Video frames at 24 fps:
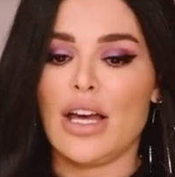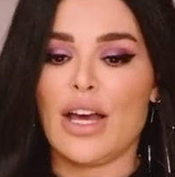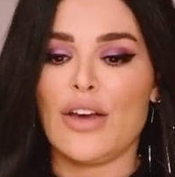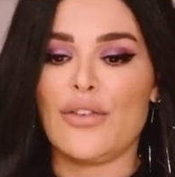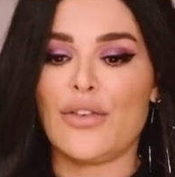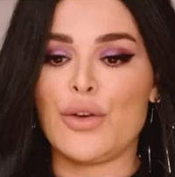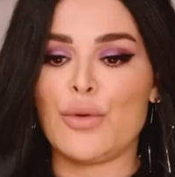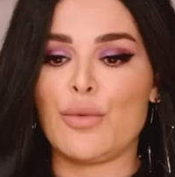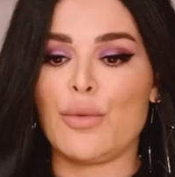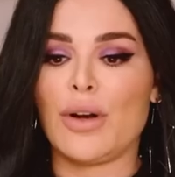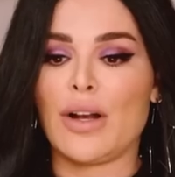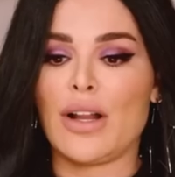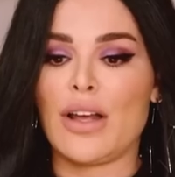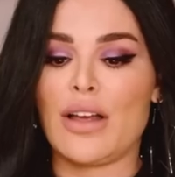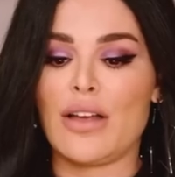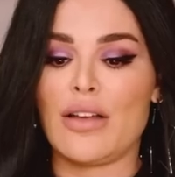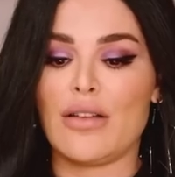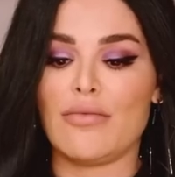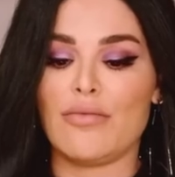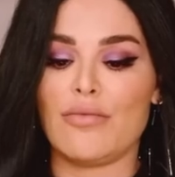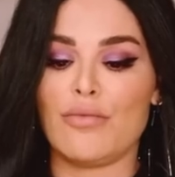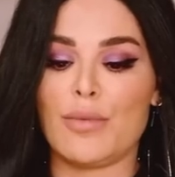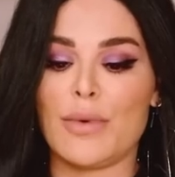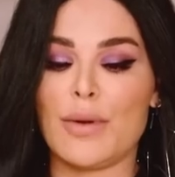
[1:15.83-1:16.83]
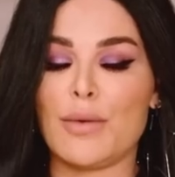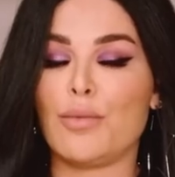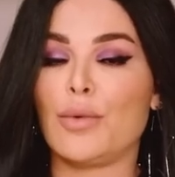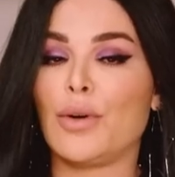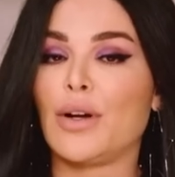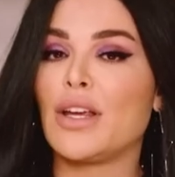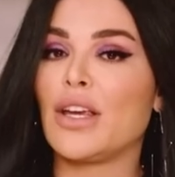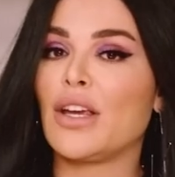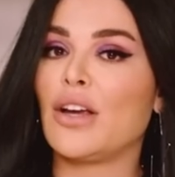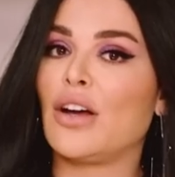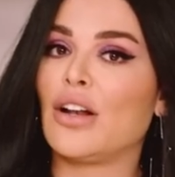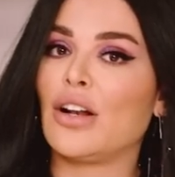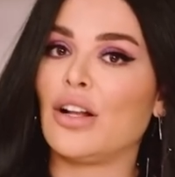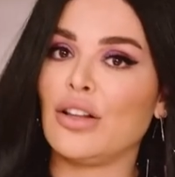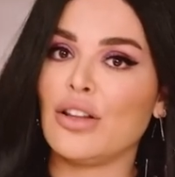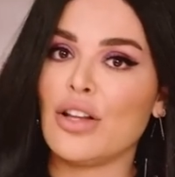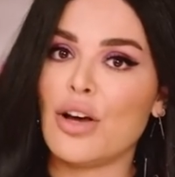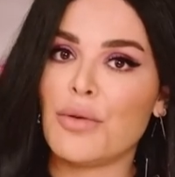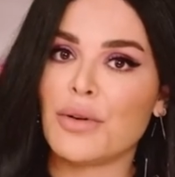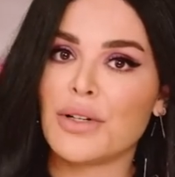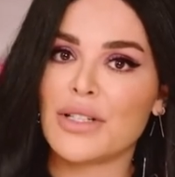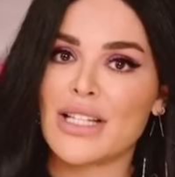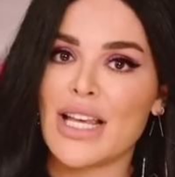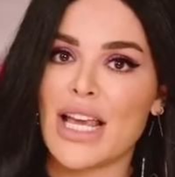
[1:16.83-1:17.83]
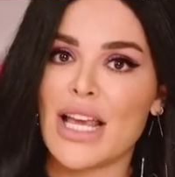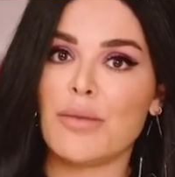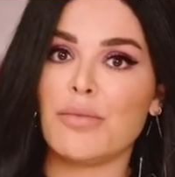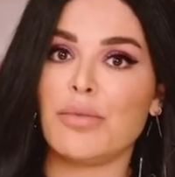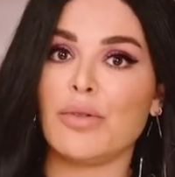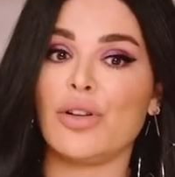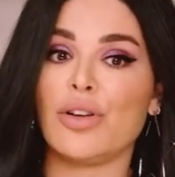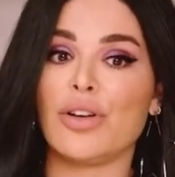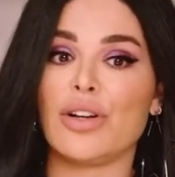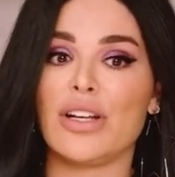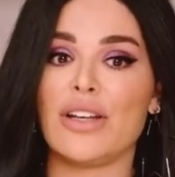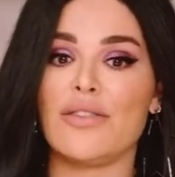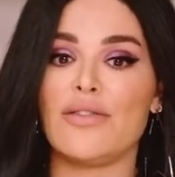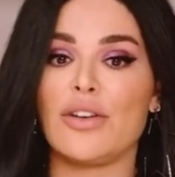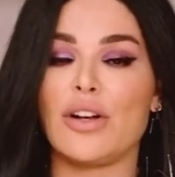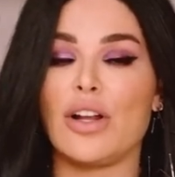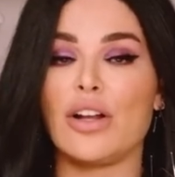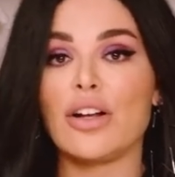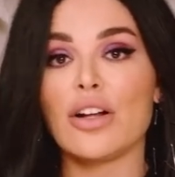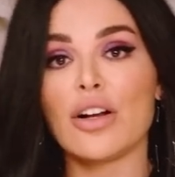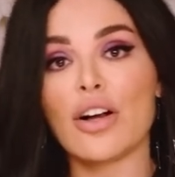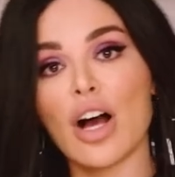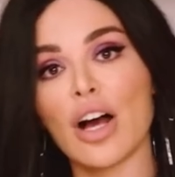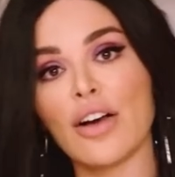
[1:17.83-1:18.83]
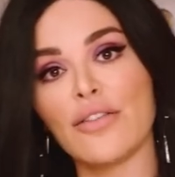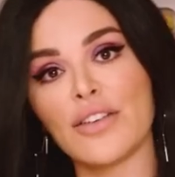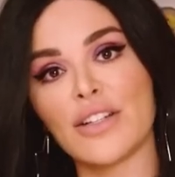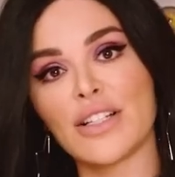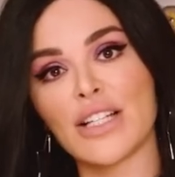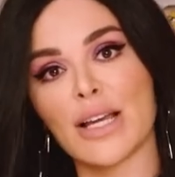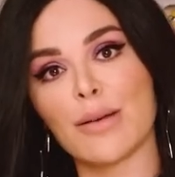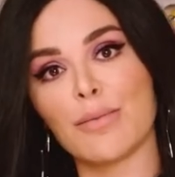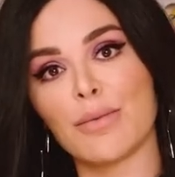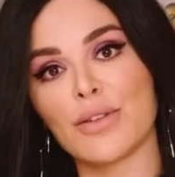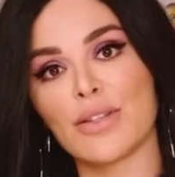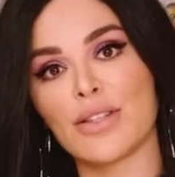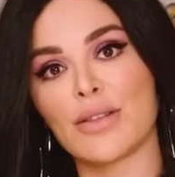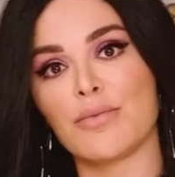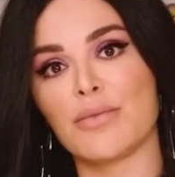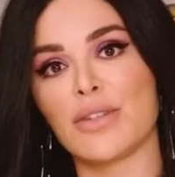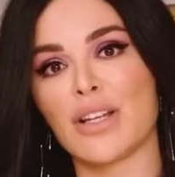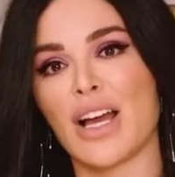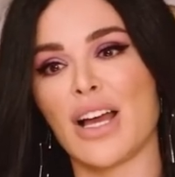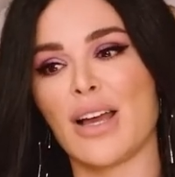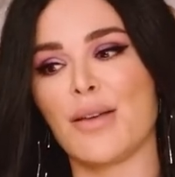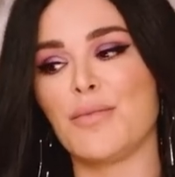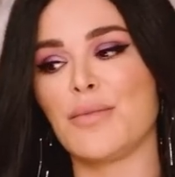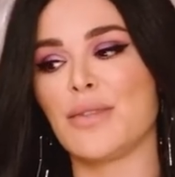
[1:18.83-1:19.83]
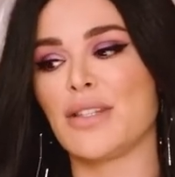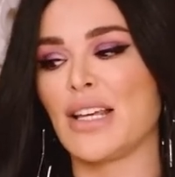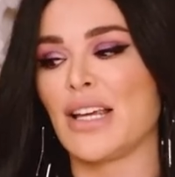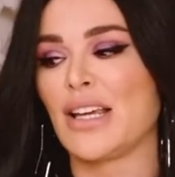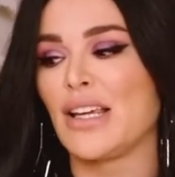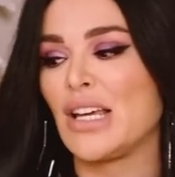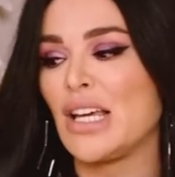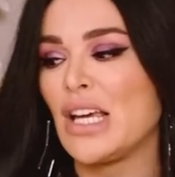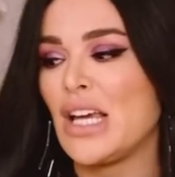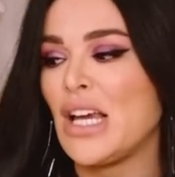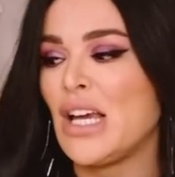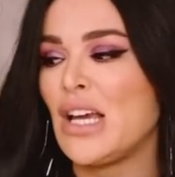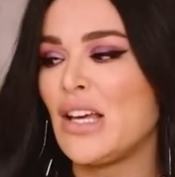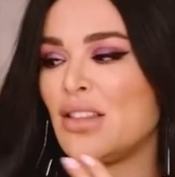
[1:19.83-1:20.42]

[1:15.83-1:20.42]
if you wanna be working on a lower table or even on a coffee table sometimes, like